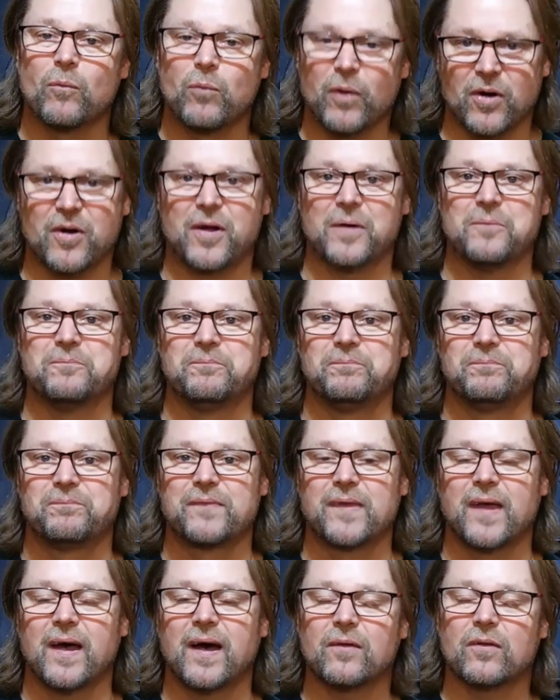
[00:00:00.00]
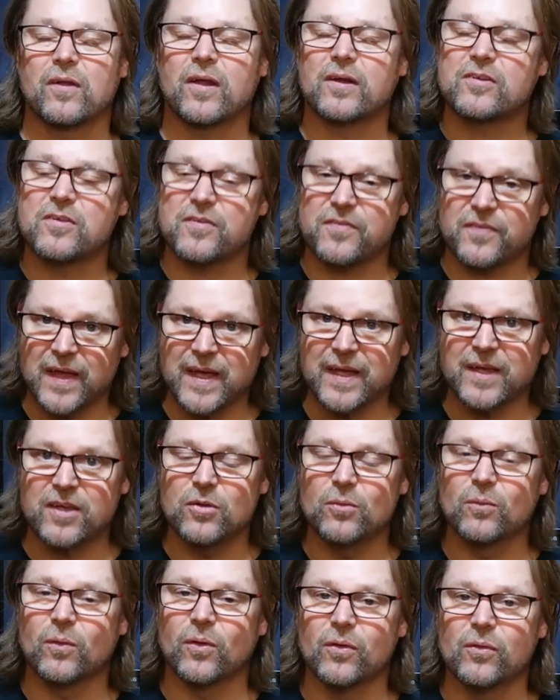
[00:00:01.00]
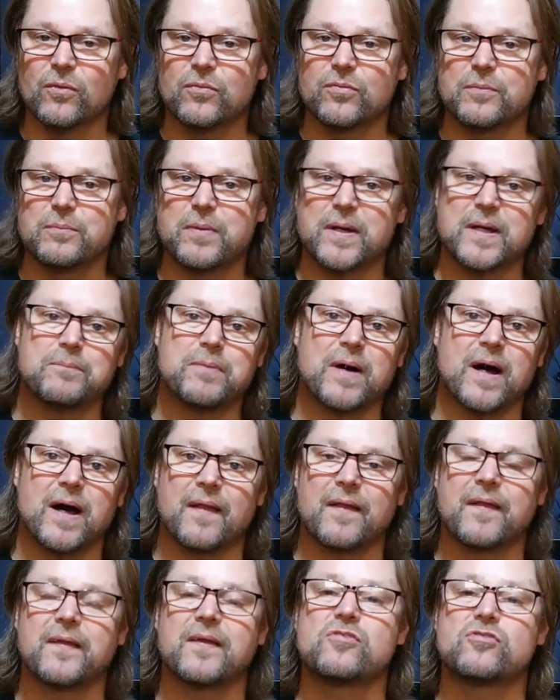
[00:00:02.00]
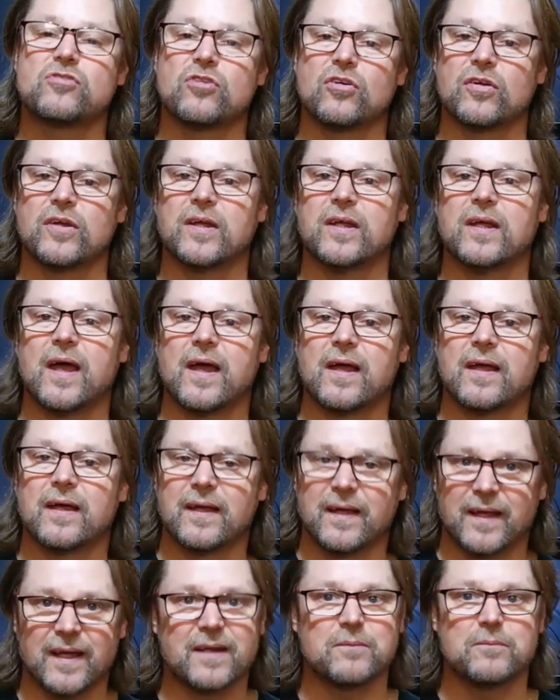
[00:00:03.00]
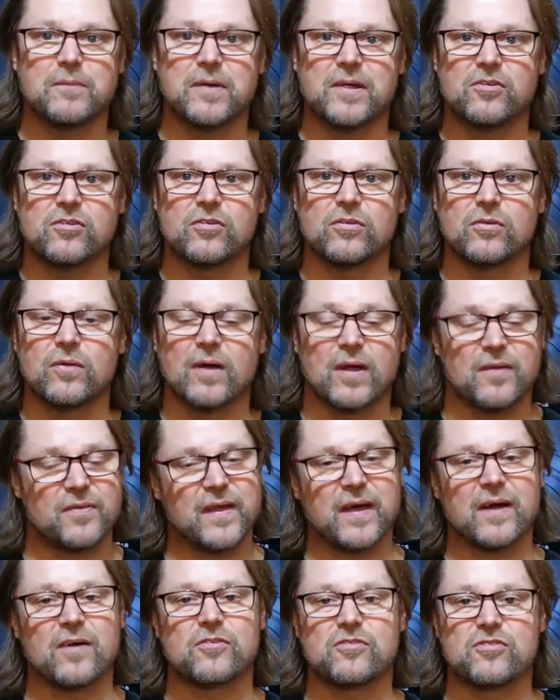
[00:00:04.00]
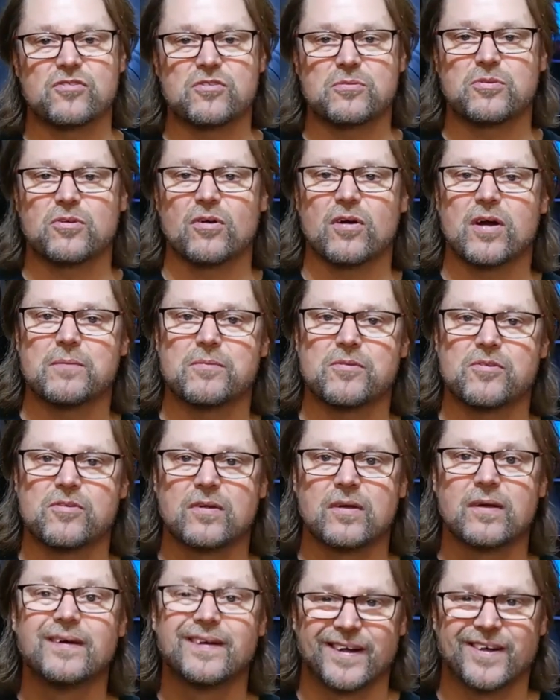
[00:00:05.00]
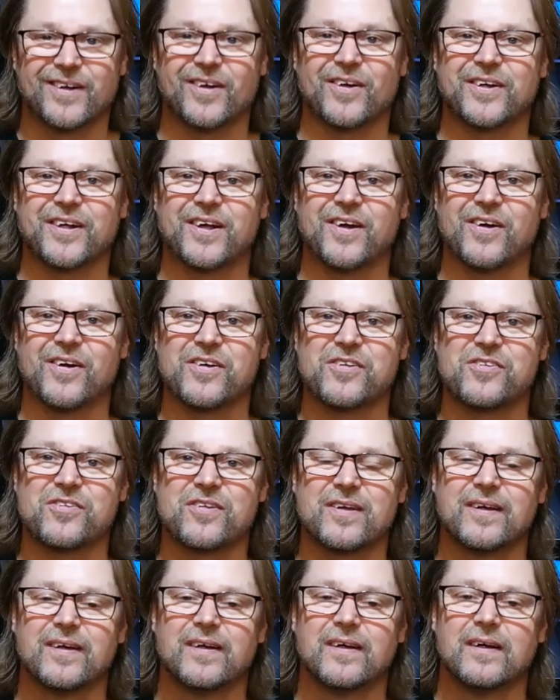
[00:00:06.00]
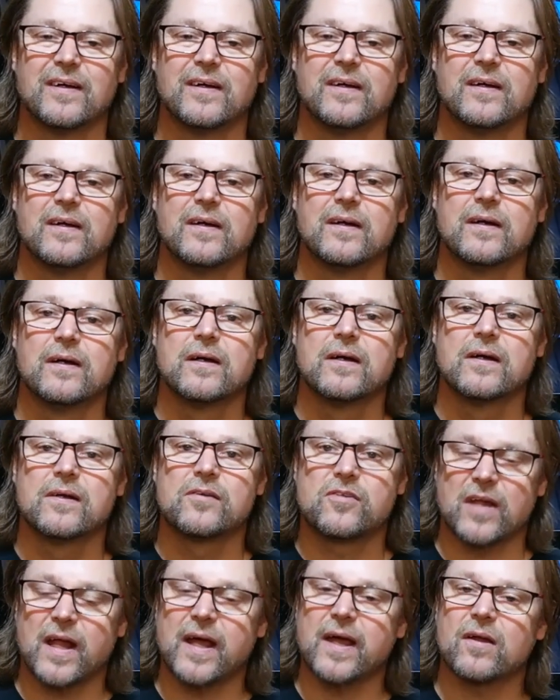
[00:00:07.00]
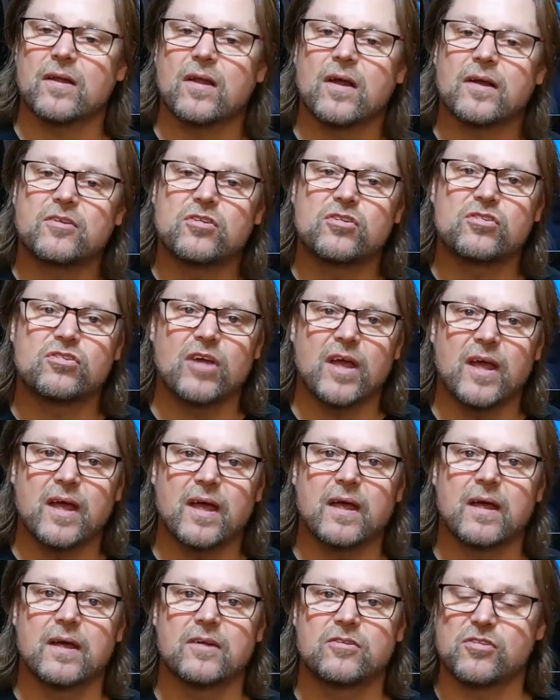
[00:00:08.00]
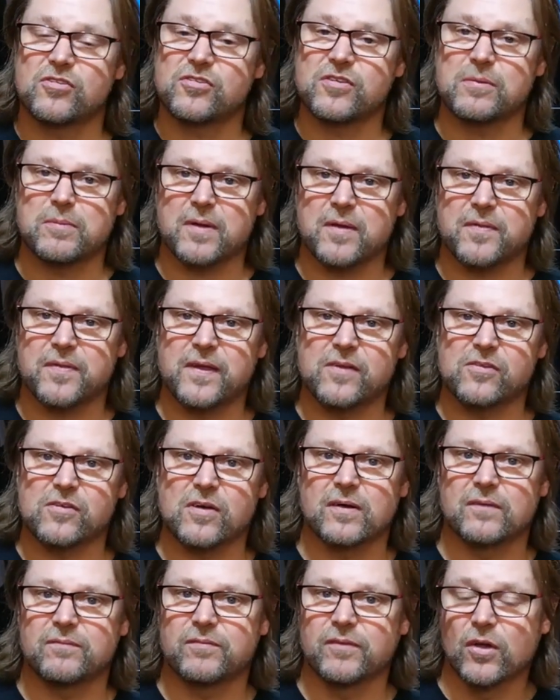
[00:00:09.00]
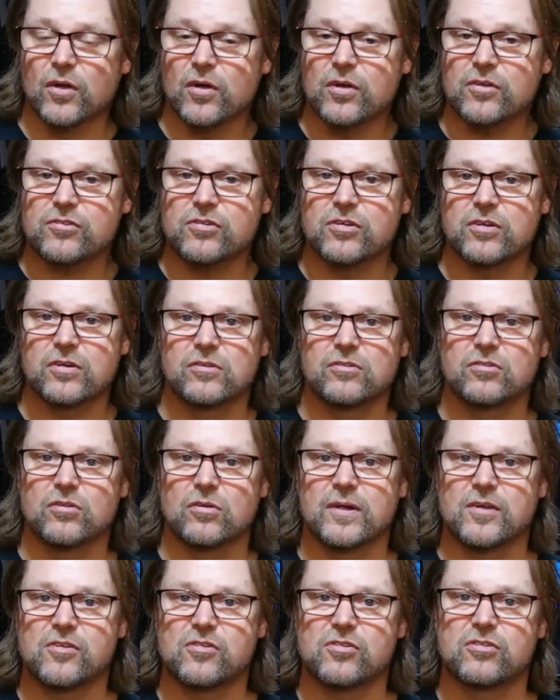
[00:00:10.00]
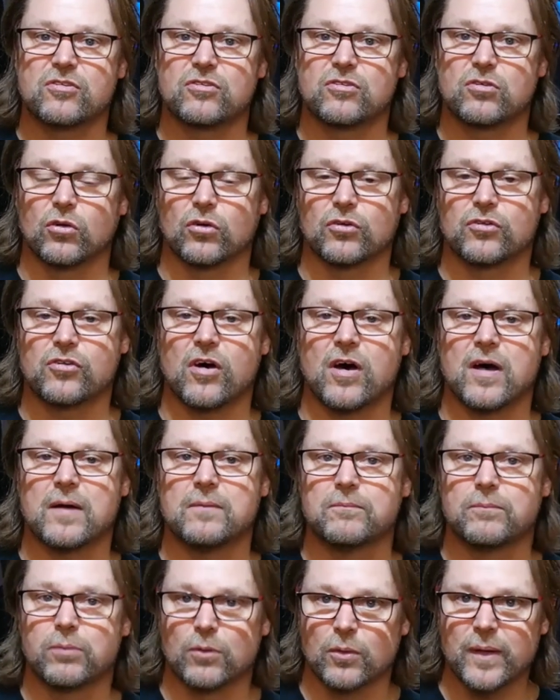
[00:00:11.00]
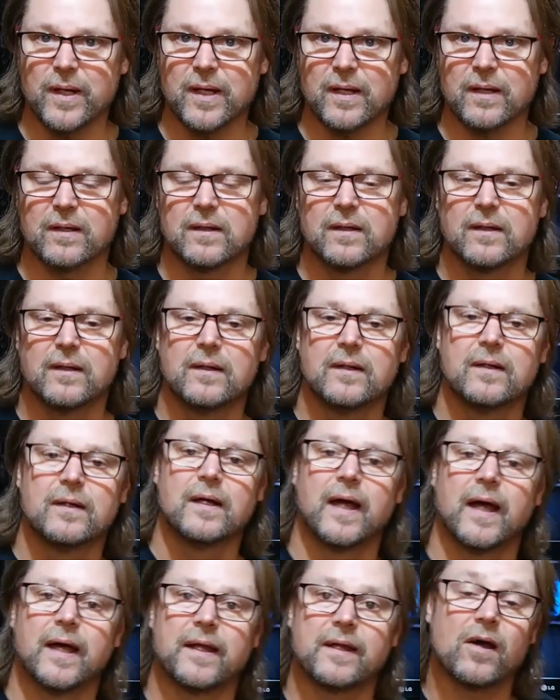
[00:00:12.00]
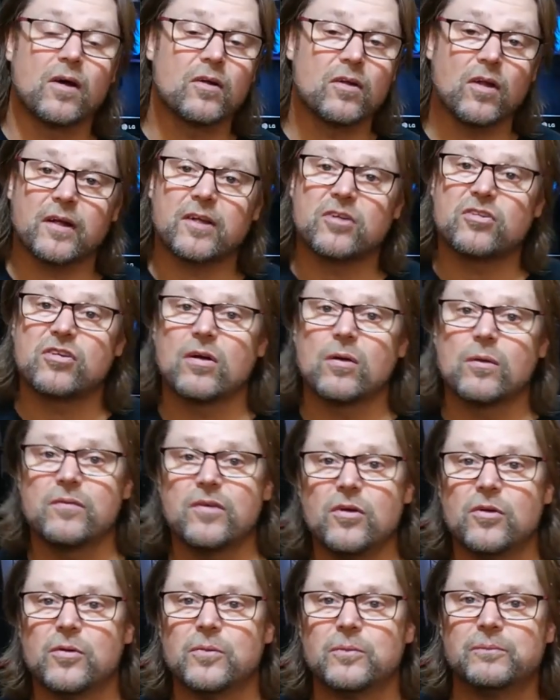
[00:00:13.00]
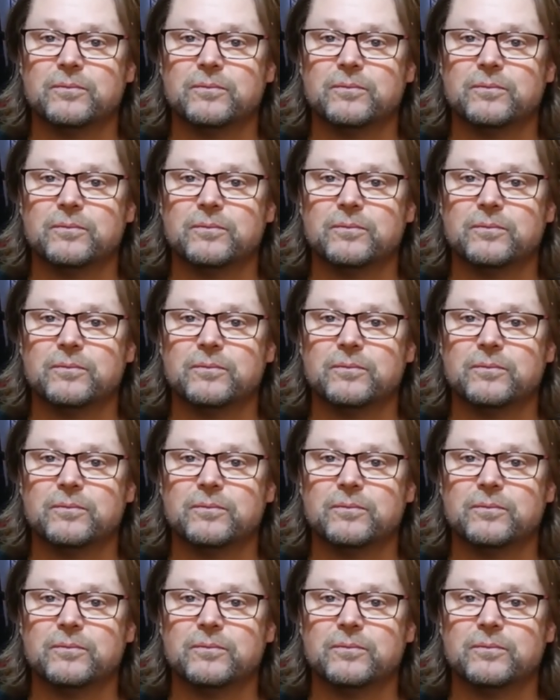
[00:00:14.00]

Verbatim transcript: Welcome. I would like to thank you all for being part of this journey in getting me to a thousand subscribers. Good on you guys. Today I'd like to share just some of the things I've learnt during this short time brewing and I would like to share it with you.